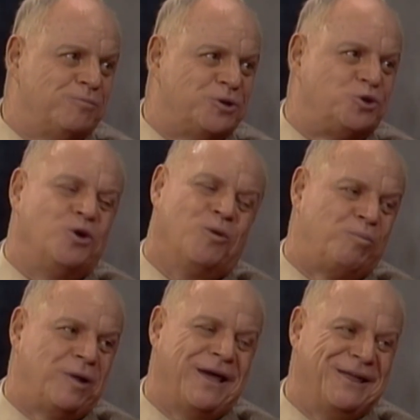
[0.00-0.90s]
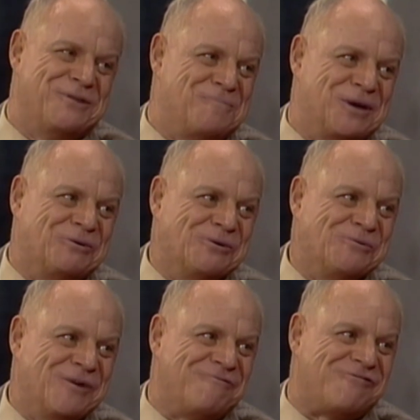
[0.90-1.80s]
But you don't play in the big
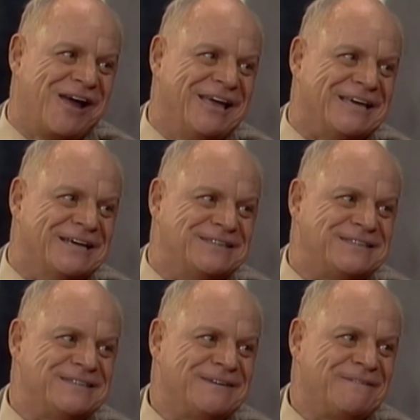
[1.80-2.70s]
room where Frank is.